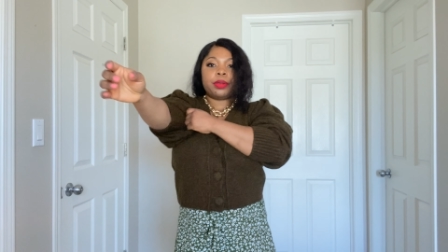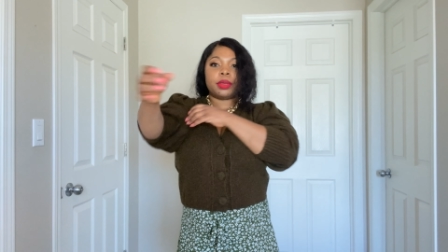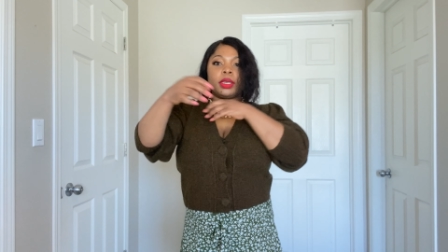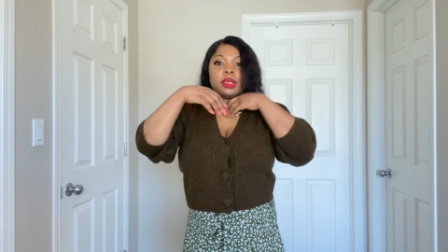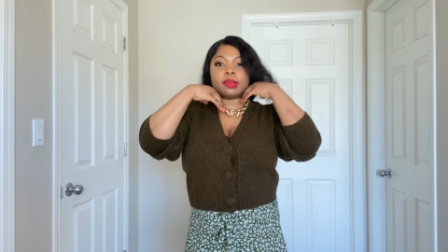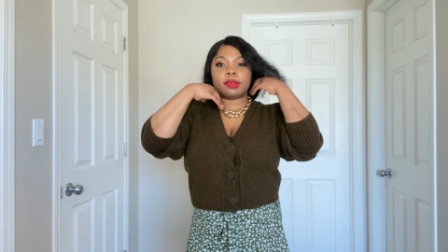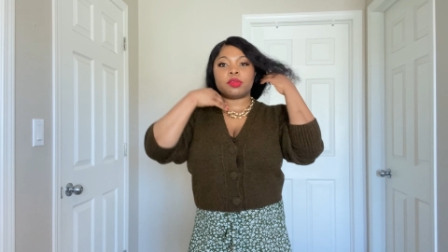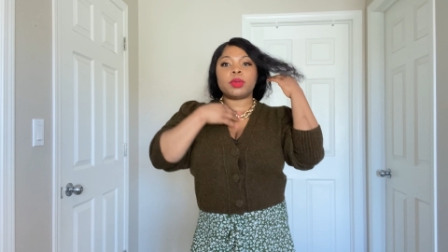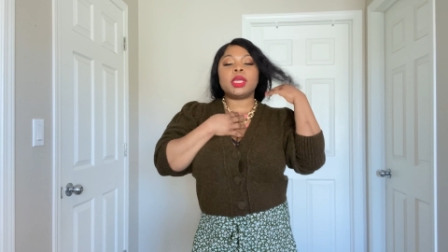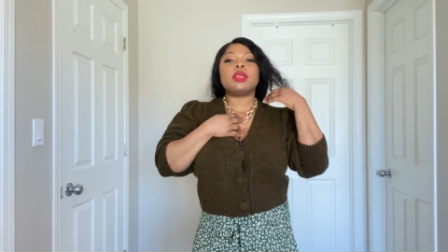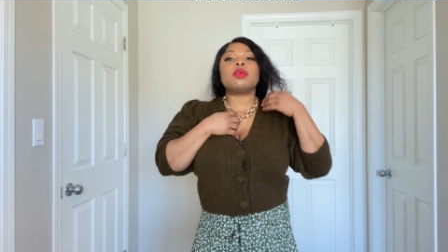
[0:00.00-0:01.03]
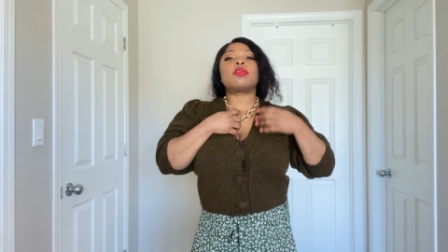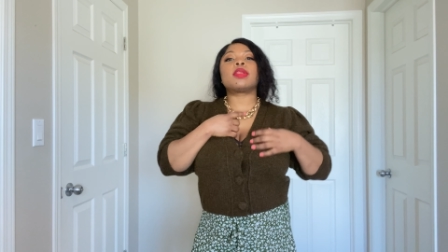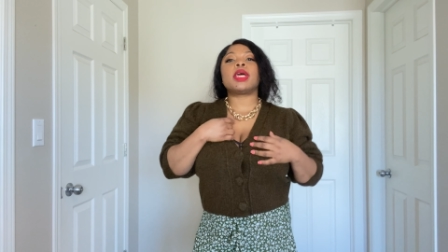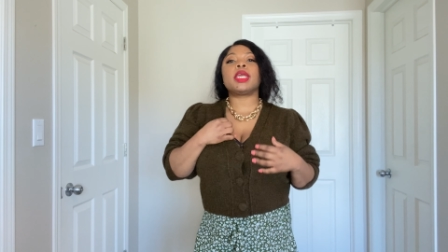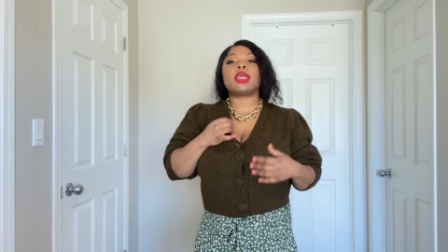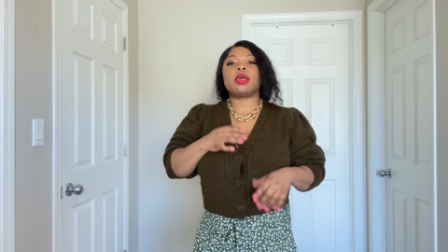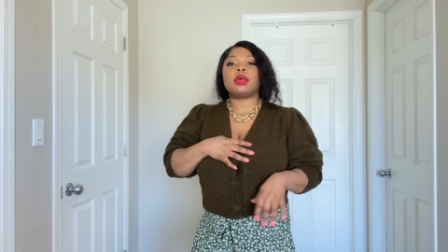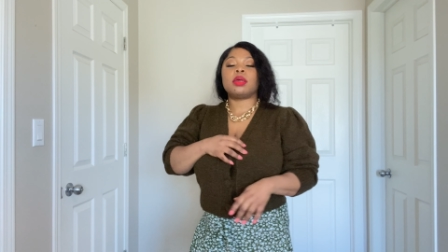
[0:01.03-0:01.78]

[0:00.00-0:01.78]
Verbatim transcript: This is what it looks like.